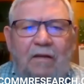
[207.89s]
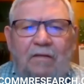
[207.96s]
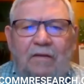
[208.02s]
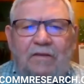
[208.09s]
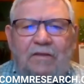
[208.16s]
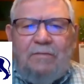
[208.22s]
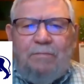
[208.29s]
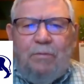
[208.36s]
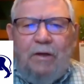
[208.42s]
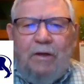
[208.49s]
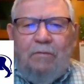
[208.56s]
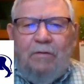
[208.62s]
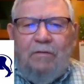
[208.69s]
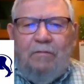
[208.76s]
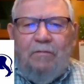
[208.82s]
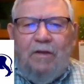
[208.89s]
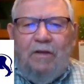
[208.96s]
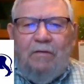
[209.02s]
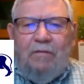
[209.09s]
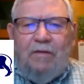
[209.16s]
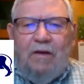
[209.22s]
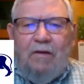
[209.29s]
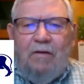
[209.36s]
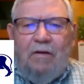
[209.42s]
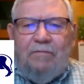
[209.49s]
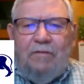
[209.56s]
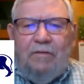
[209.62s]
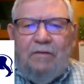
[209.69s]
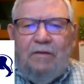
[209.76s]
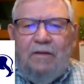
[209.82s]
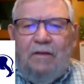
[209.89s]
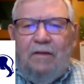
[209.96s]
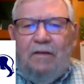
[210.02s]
this spring when we got off to.